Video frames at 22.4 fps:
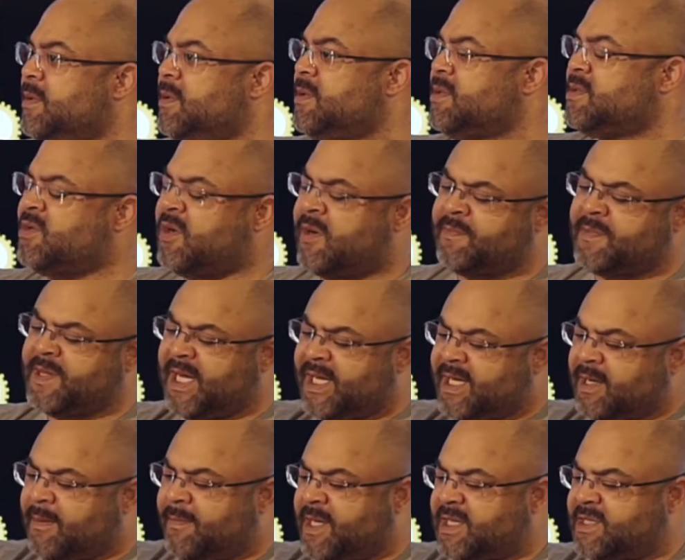So I'm
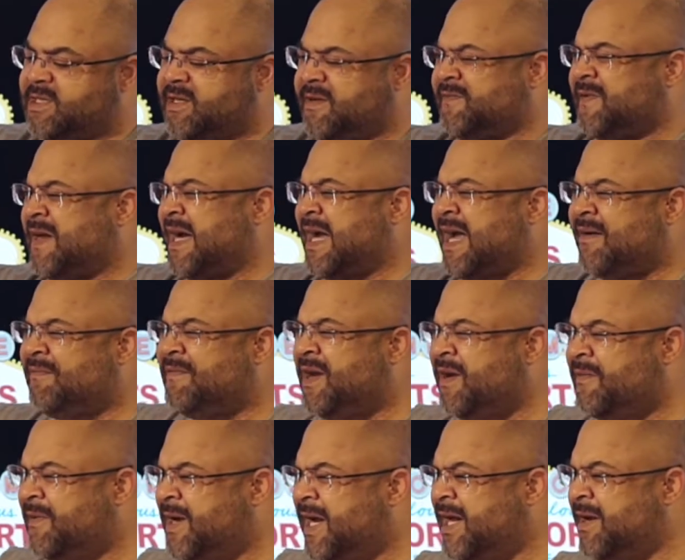thinking to myself, like I've
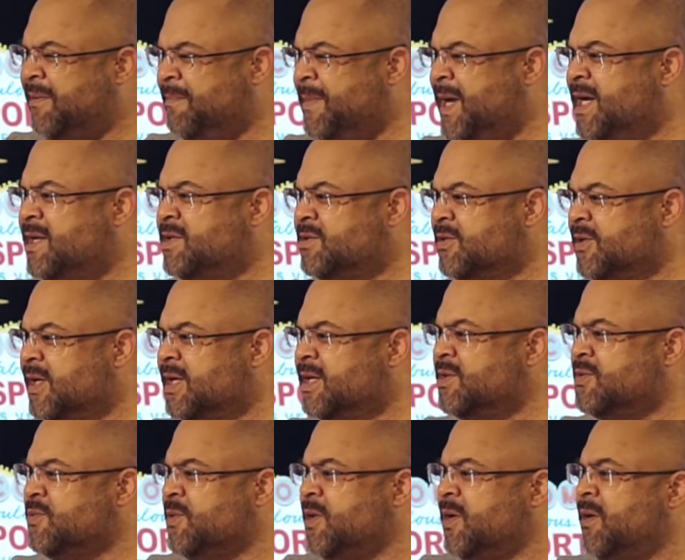never had a major
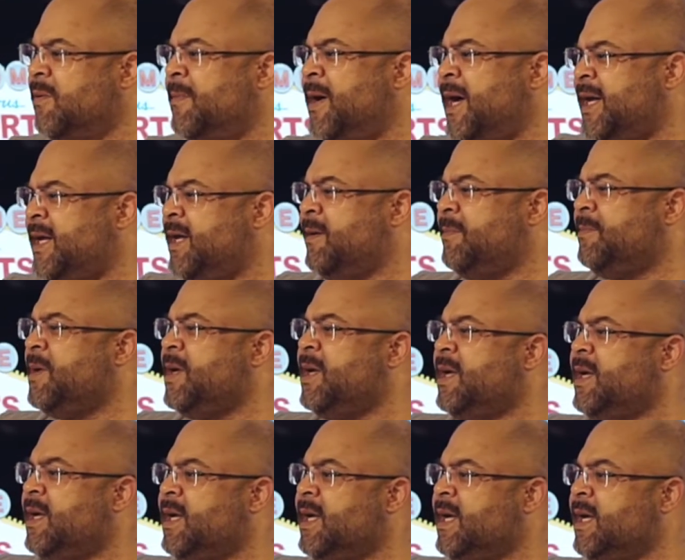injury on my hip
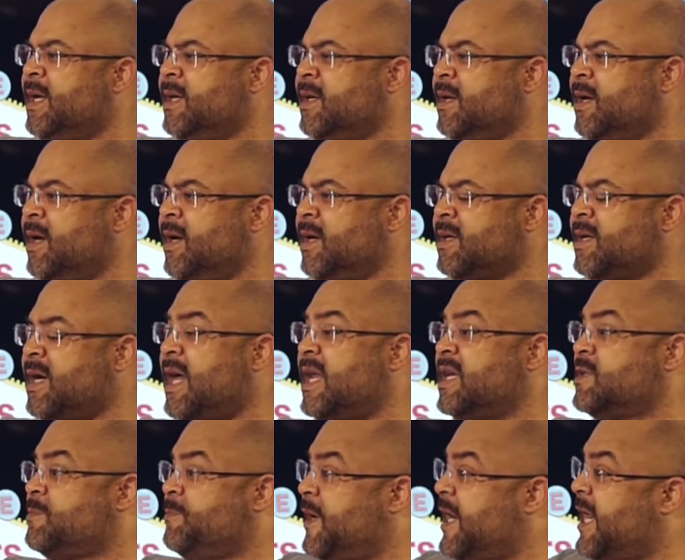in uh,
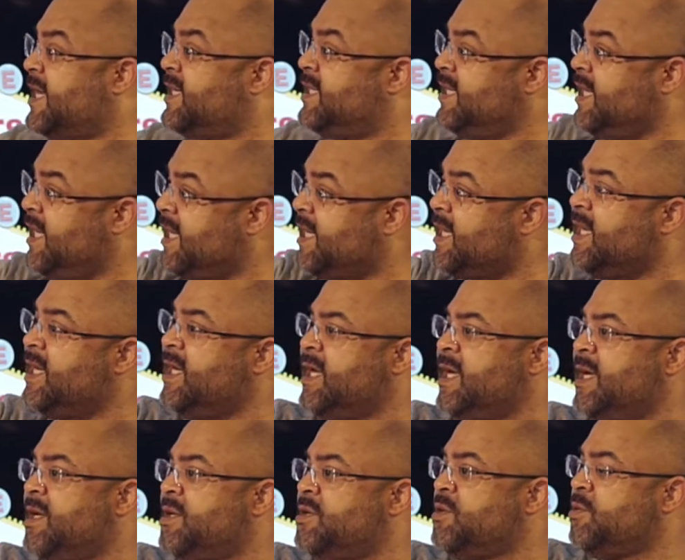college, but I did get
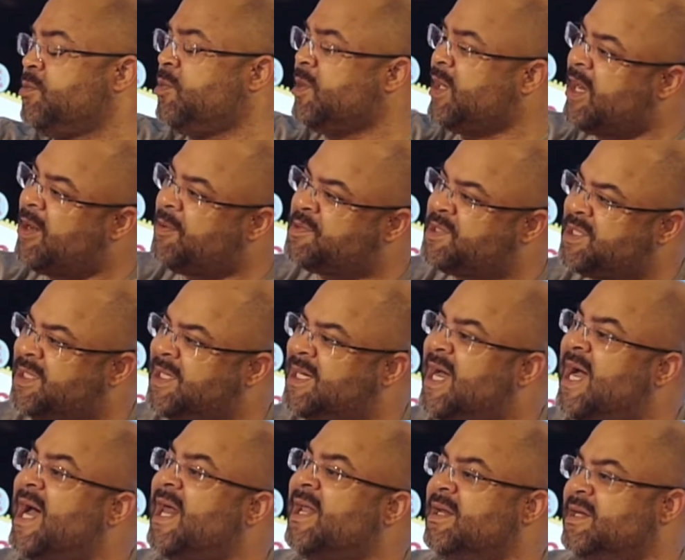injured when I was in
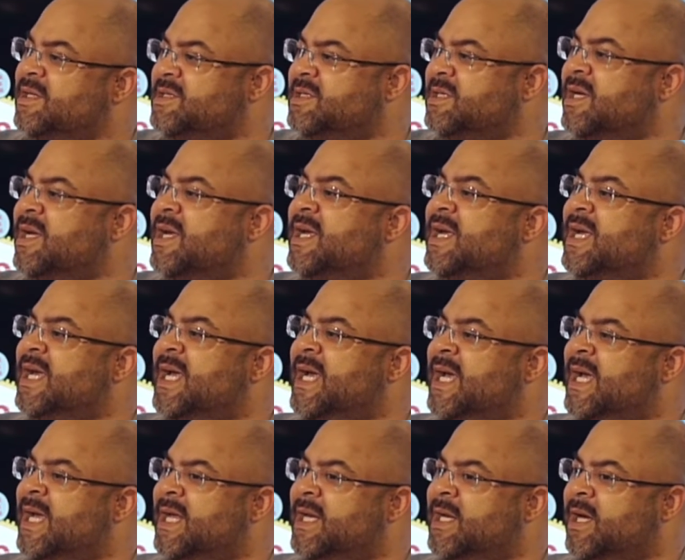college,
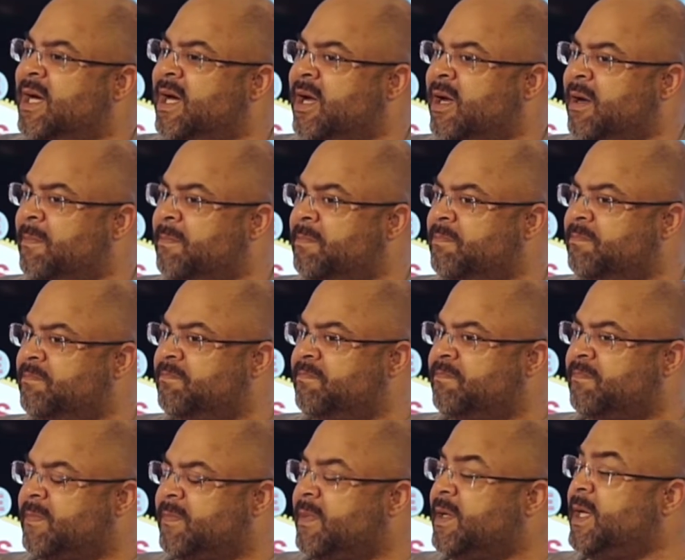and um,
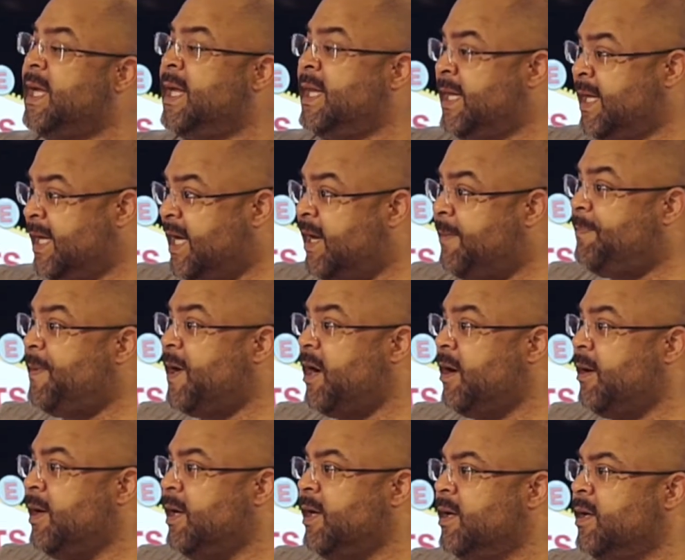in the hip
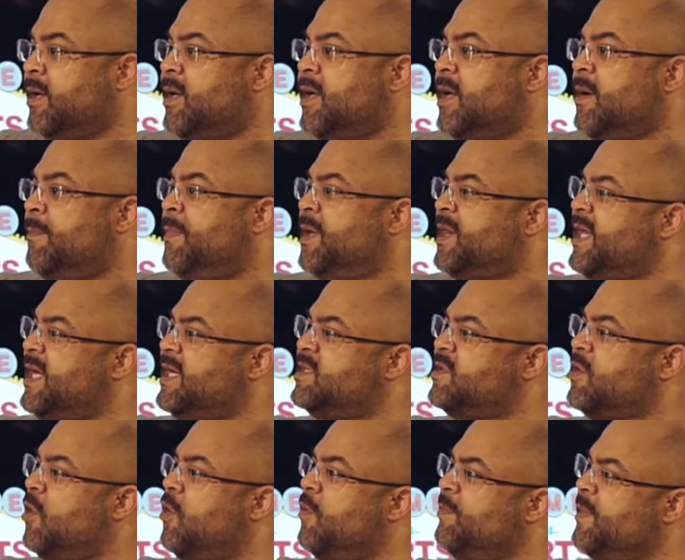area. But they
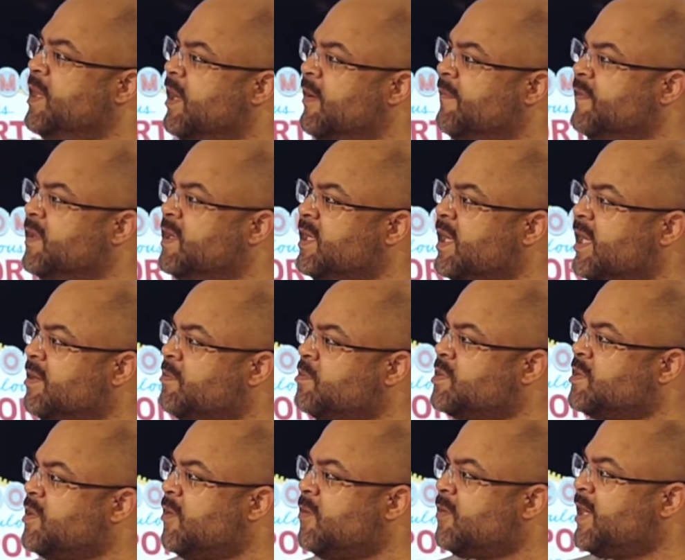told me everything
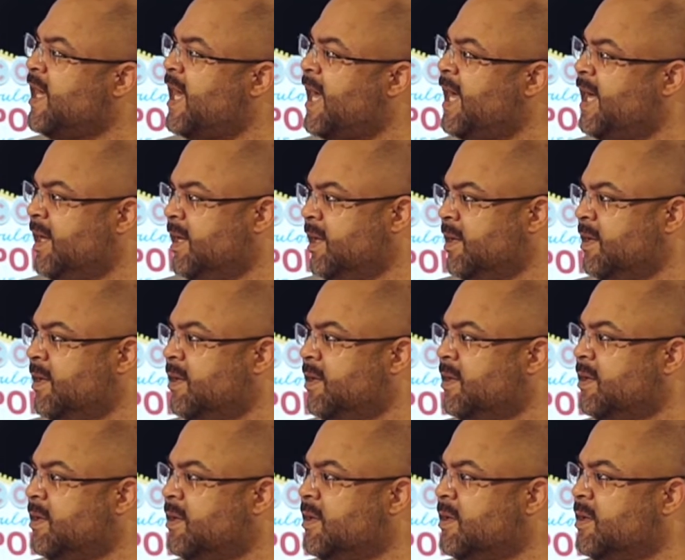was okay.
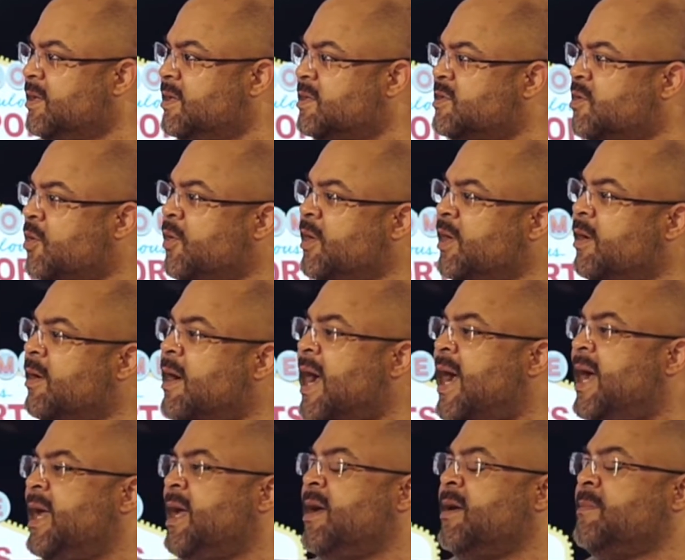So here
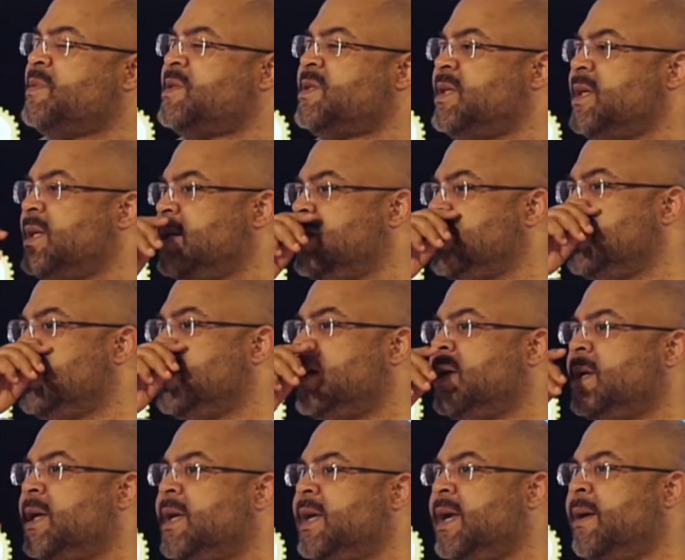I am sitting
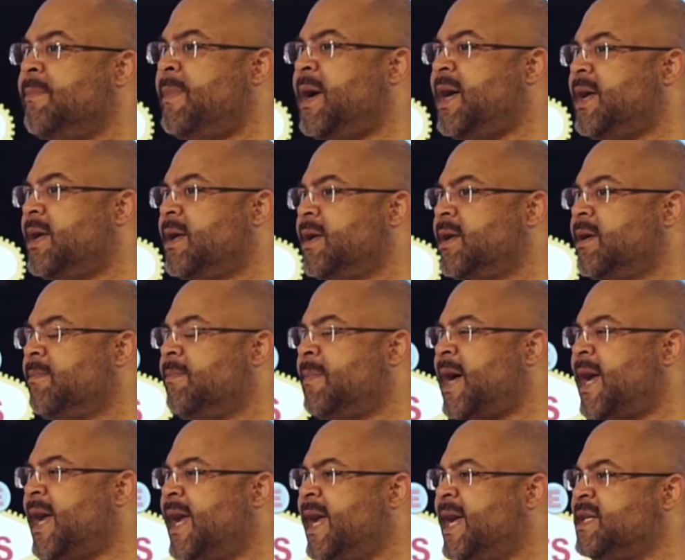and my,
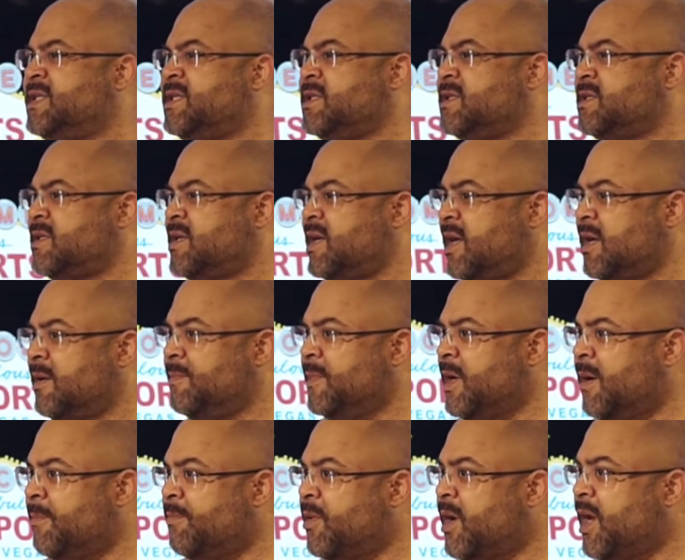my agent's telling me
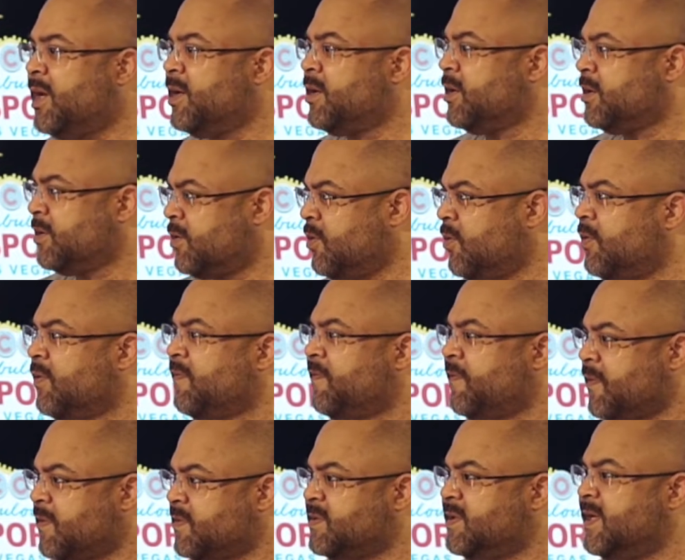I'm probably going to go on the
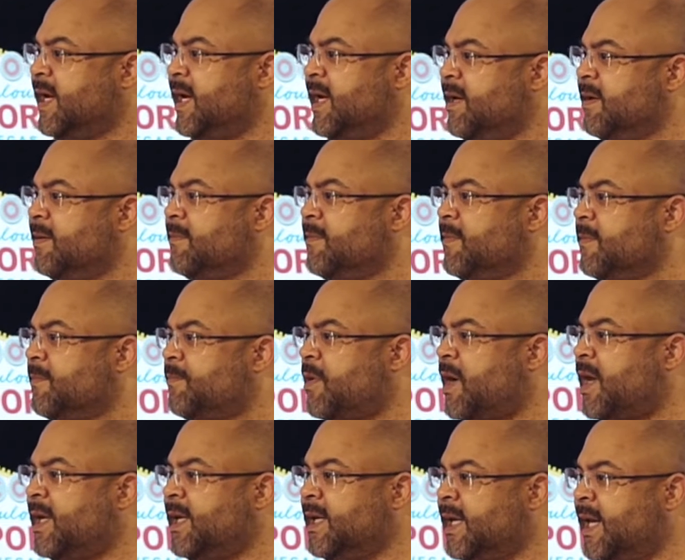first day,
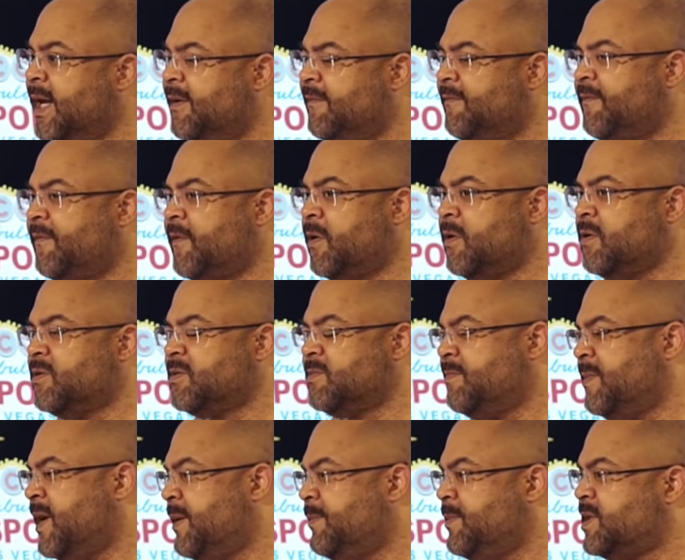probably late first,
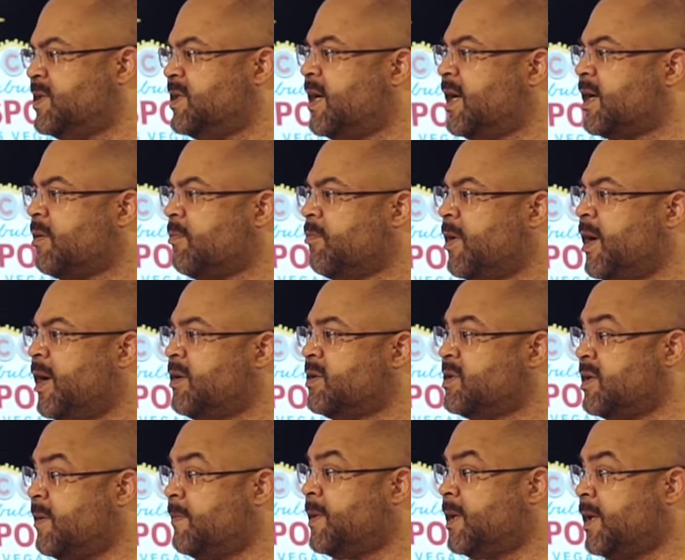maybe second round,
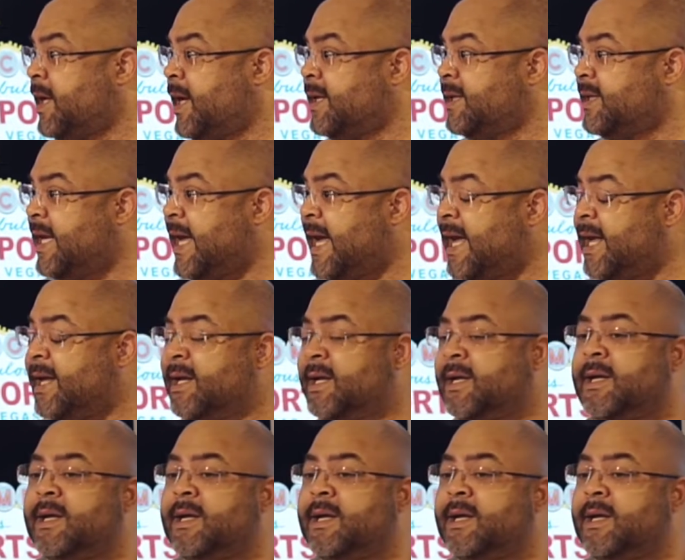something like that.